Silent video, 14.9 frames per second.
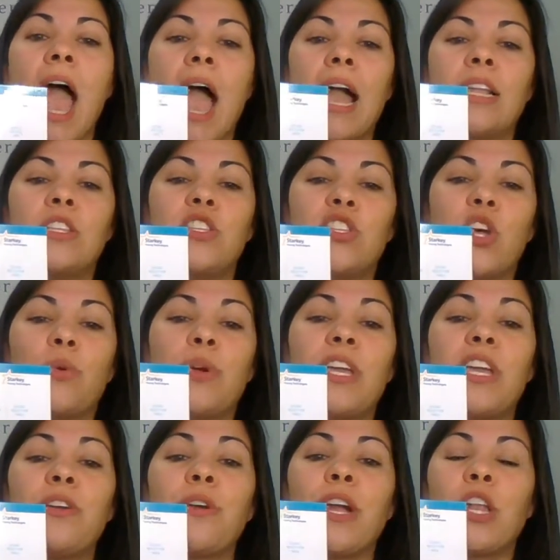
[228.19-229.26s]
And so
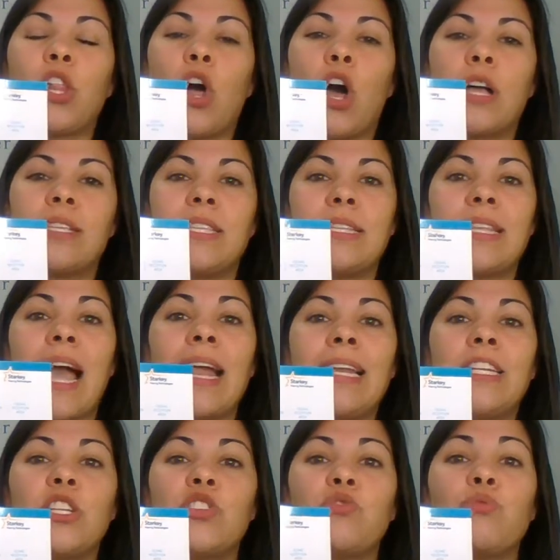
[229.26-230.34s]
hearing loss is
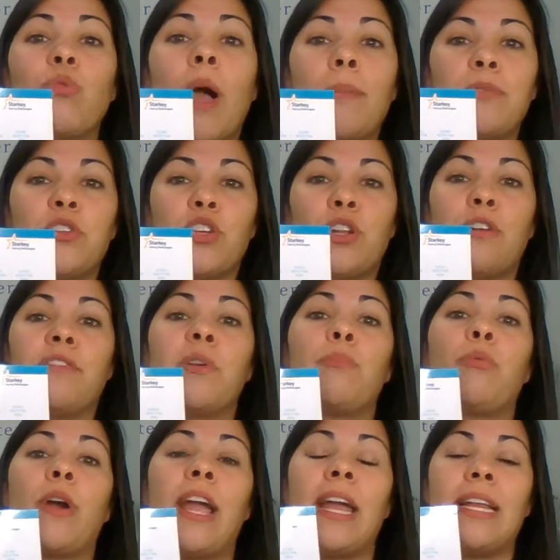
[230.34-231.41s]
any disruption of the
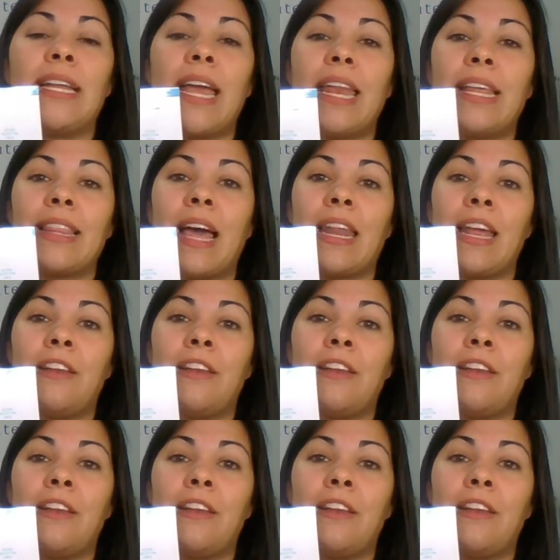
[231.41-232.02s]
brain getting that